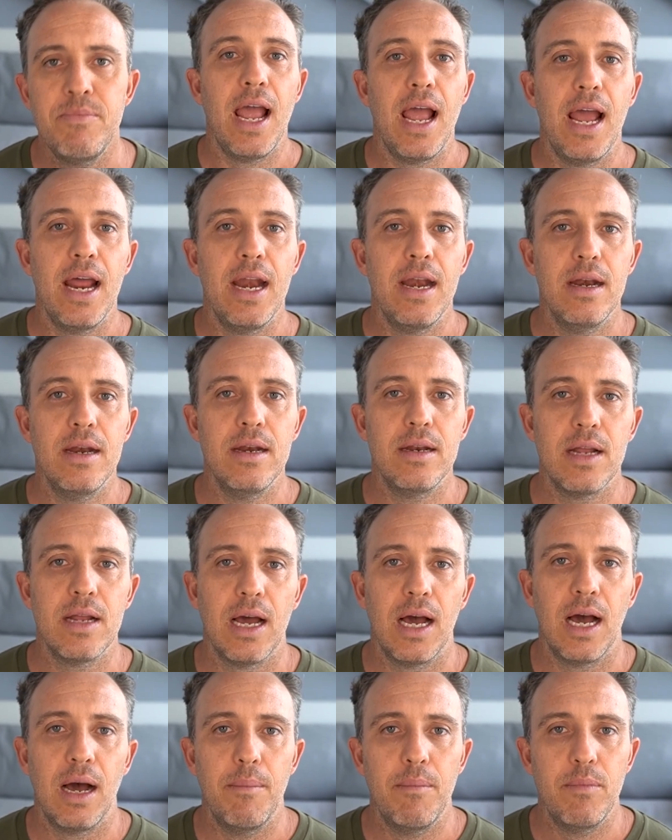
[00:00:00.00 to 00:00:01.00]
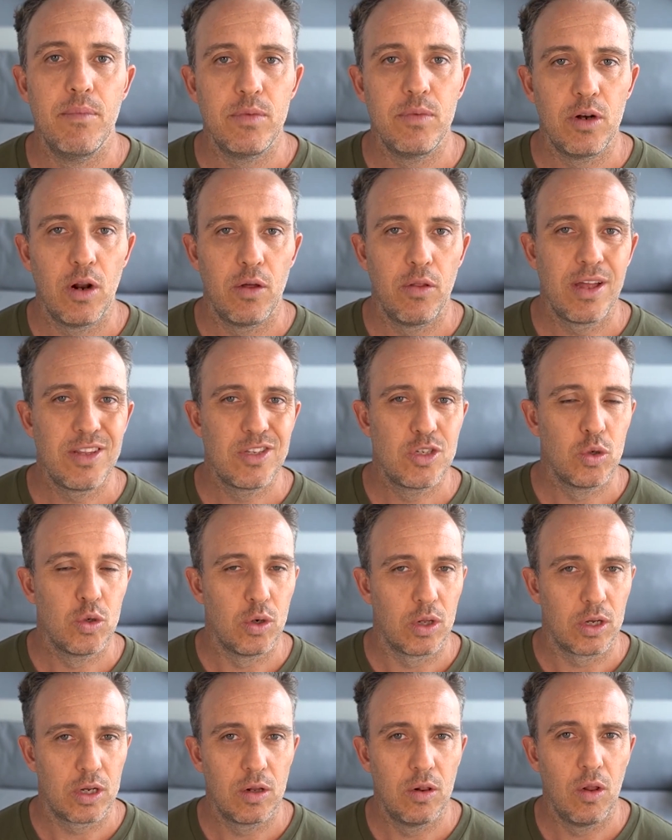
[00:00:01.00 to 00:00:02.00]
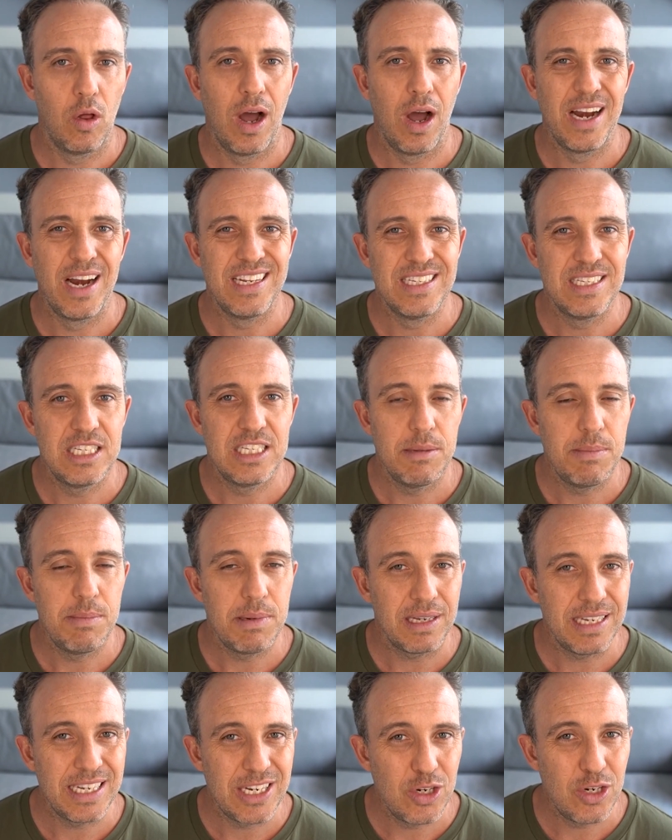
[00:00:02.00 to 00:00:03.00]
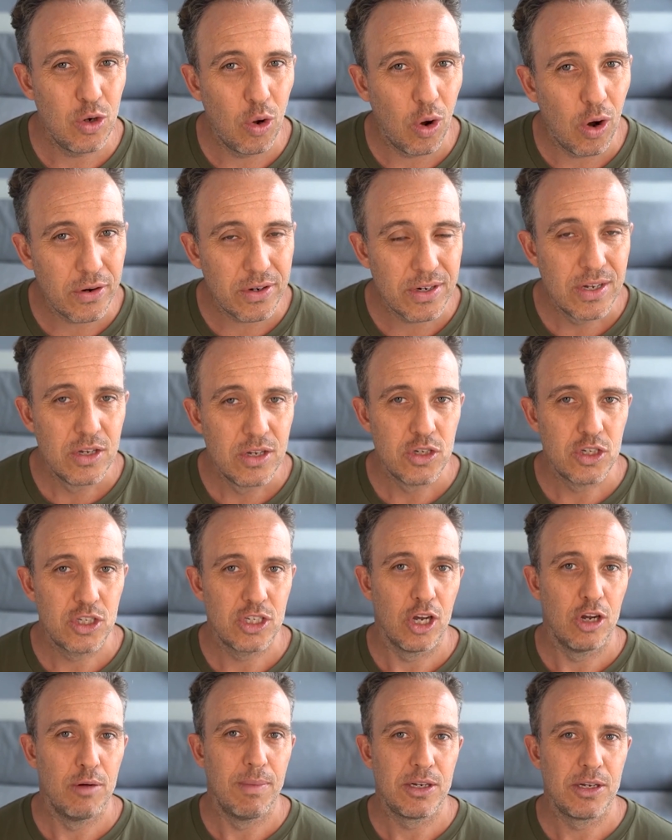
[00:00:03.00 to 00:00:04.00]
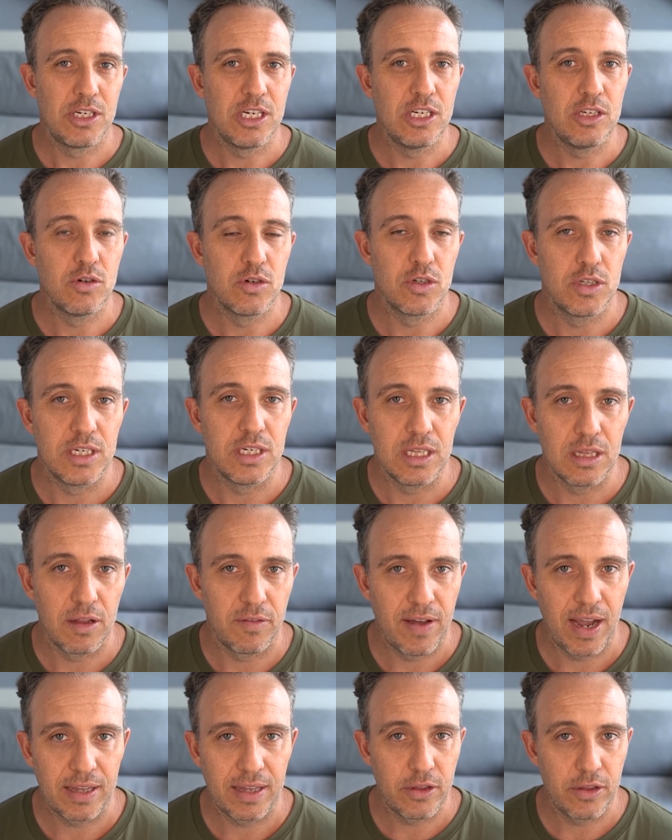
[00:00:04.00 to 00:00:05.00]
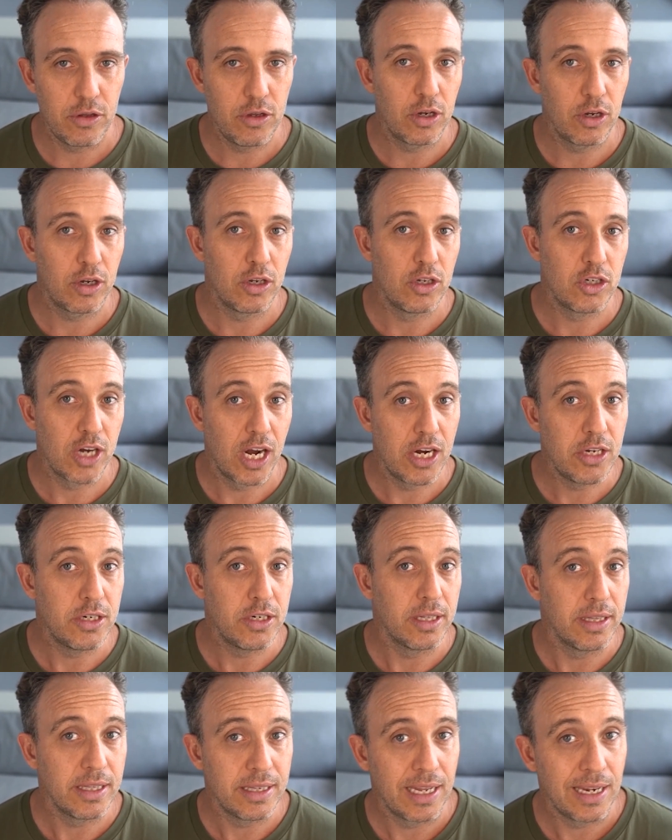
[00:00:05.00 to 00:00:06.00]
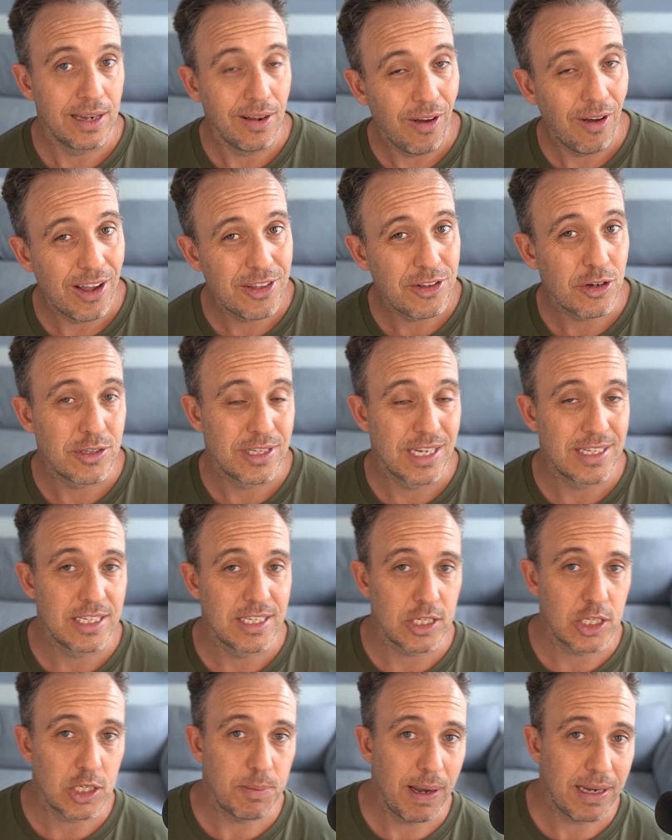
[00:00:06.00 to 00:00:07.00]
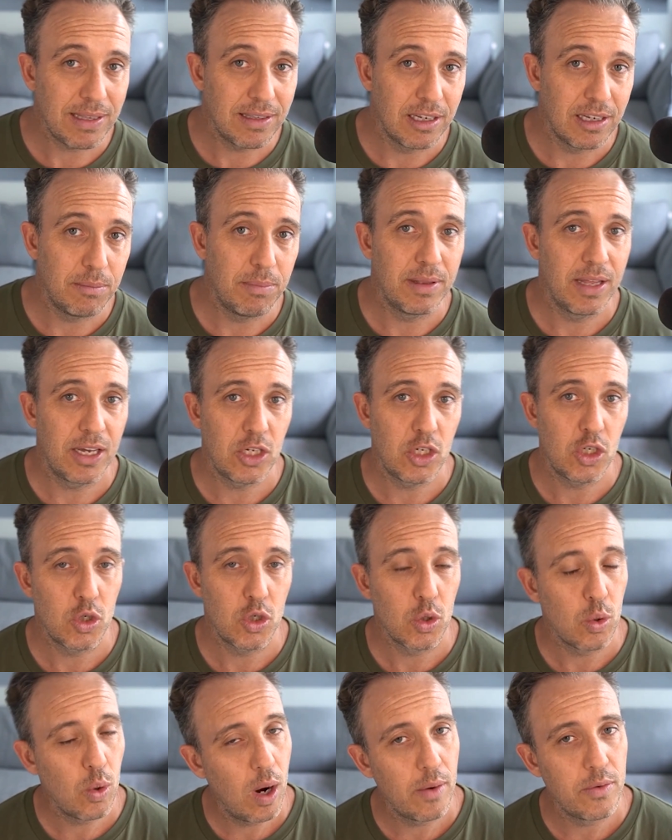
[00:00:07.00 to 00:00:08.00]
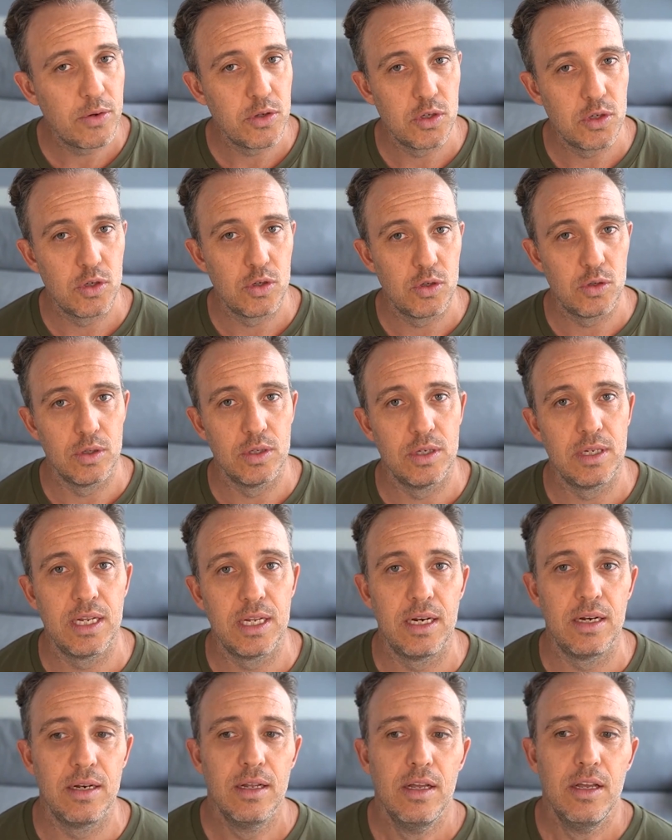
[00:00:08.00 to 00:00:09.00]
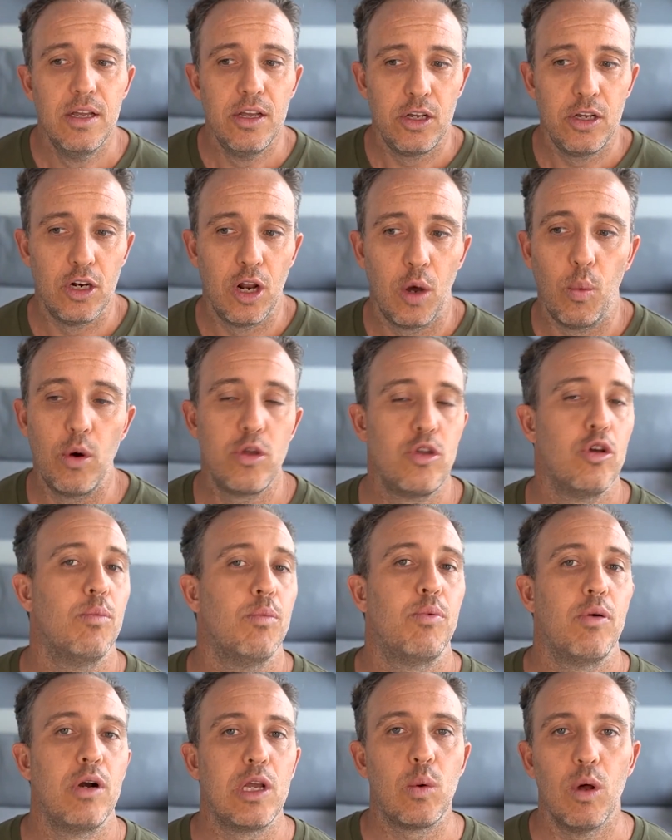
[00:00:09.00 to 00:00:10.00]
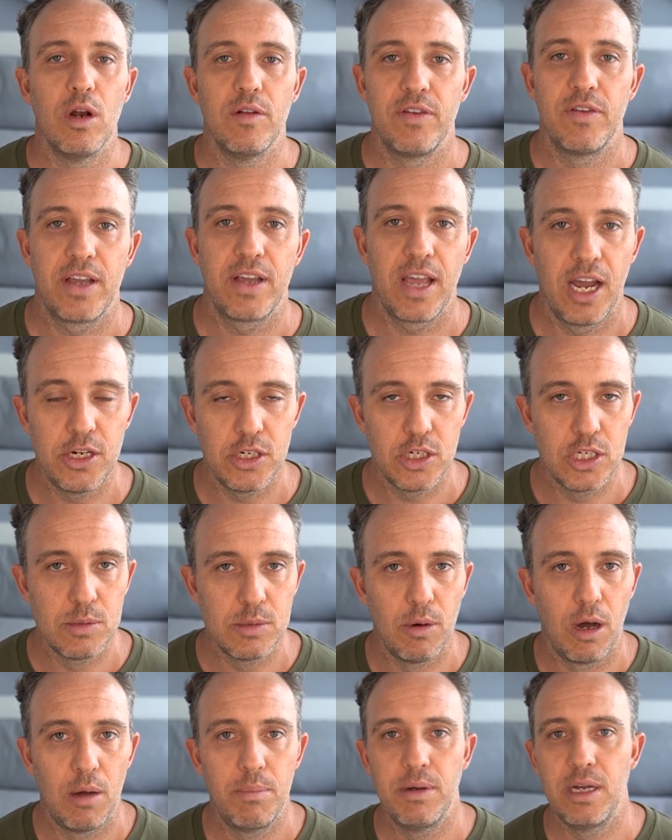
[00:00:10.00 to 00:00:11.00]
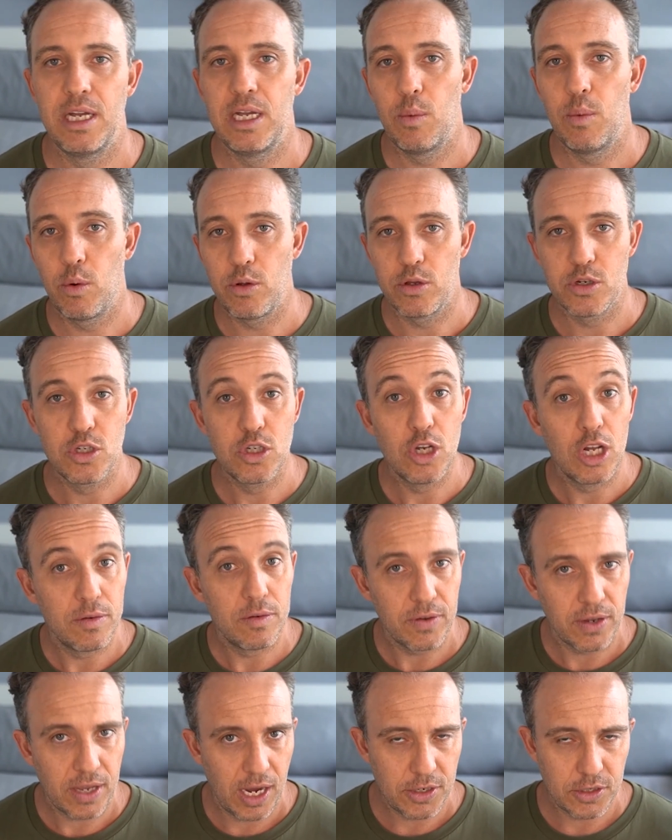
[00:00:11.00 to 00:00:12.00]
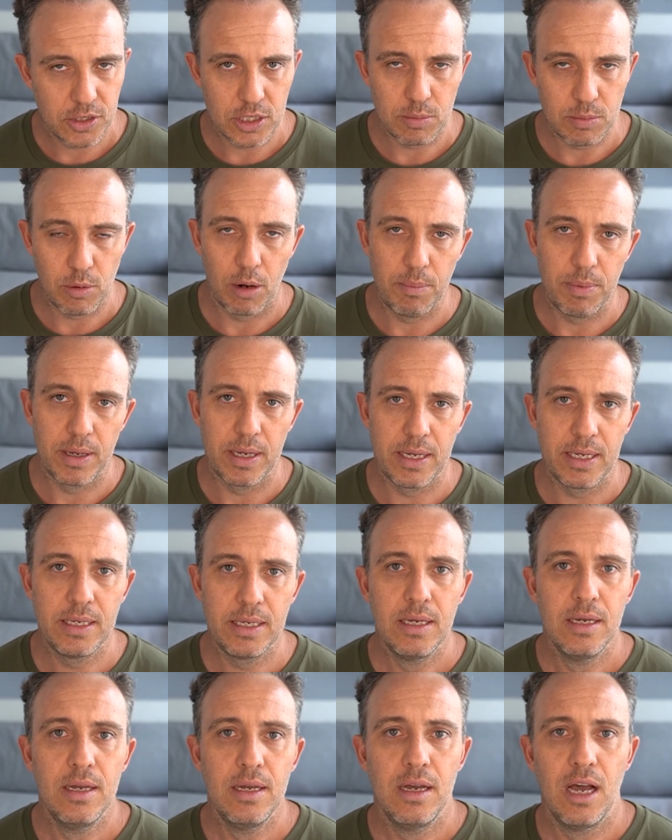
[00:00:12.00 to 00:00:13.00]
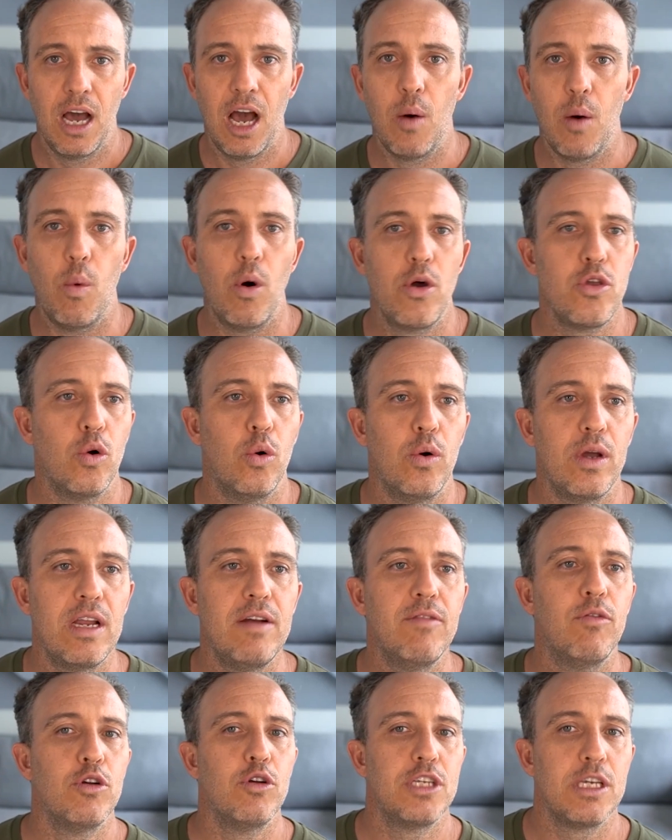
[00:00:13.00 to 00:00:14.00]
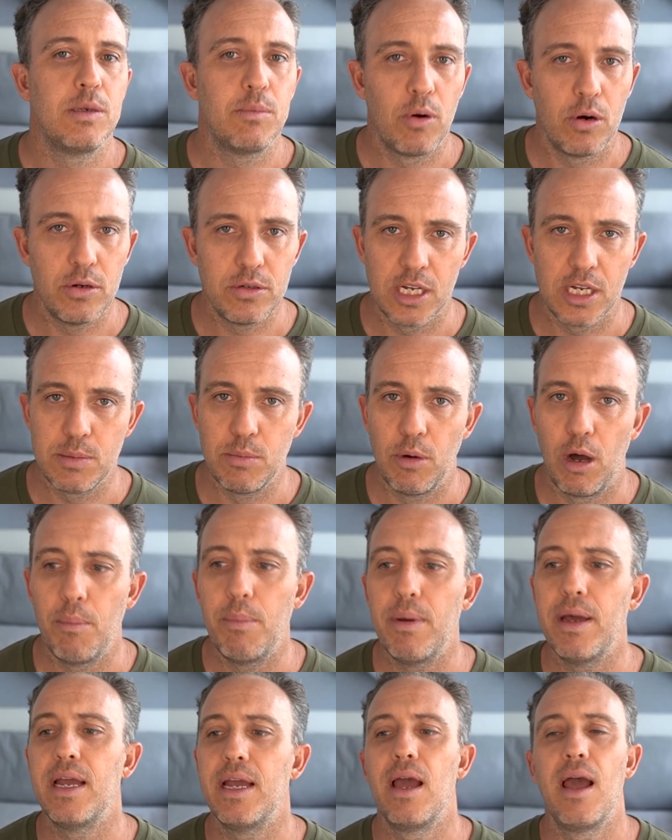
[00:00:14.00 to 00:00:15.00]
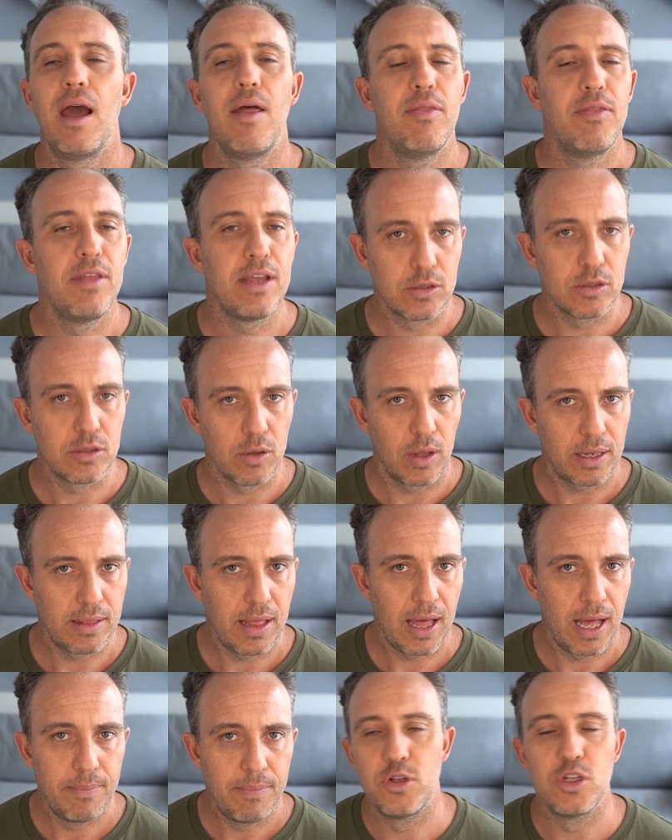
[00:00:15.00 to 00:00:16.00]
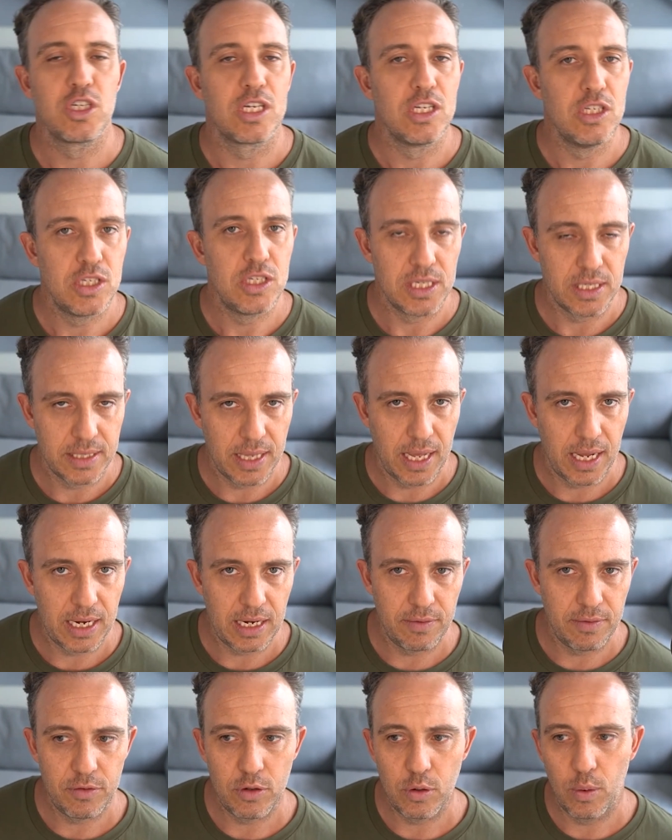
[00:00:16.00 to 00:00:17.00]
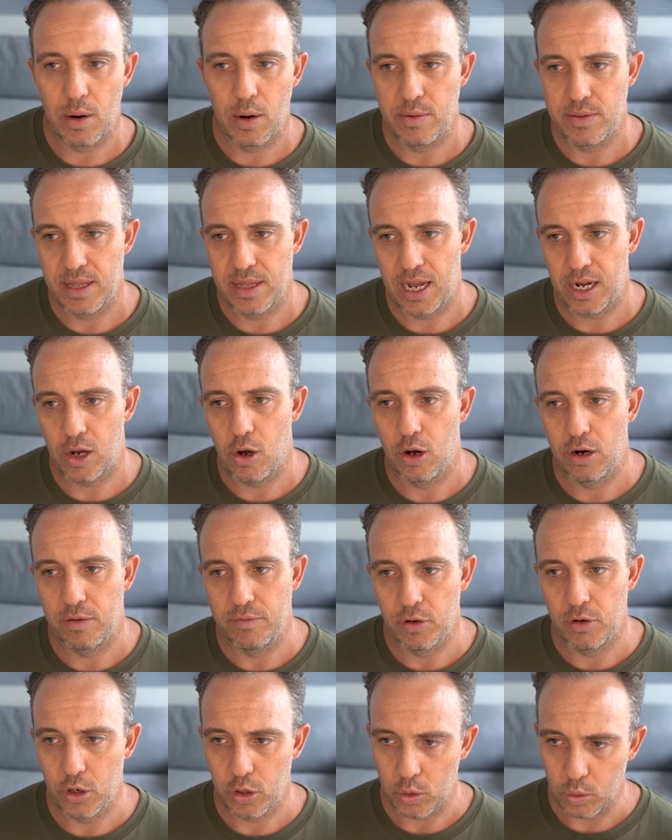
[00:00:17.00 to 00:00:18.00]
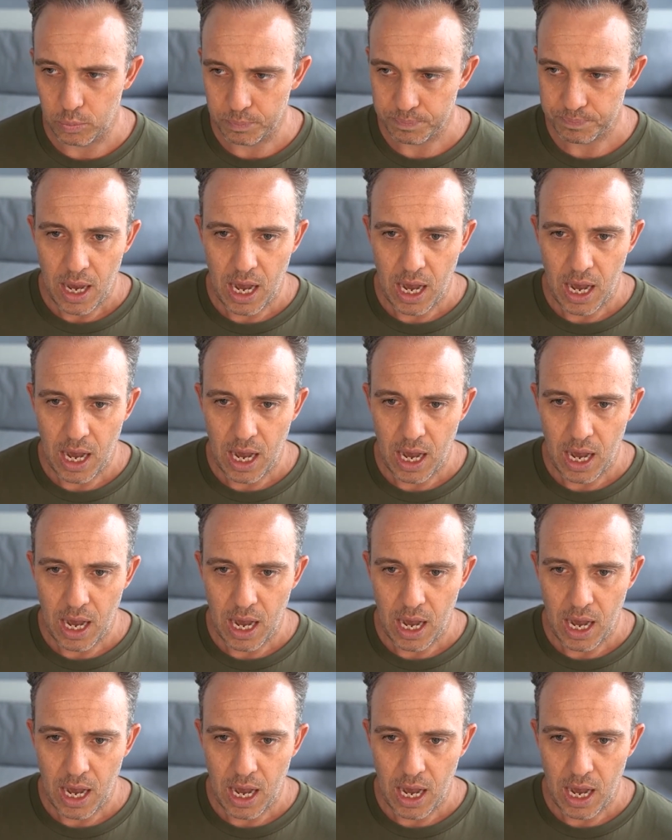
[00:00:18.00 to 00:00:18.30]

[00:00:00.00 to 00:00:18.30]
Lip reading: And, that sort of client is typically not so much interested in the fact that you can change LED lights, because that's expected, but they sure are interested in, what your pre-qualifications might be, what your certifications might be, what your invoicing process might be, and things like that. Just consider that if you are in that kind of vertical.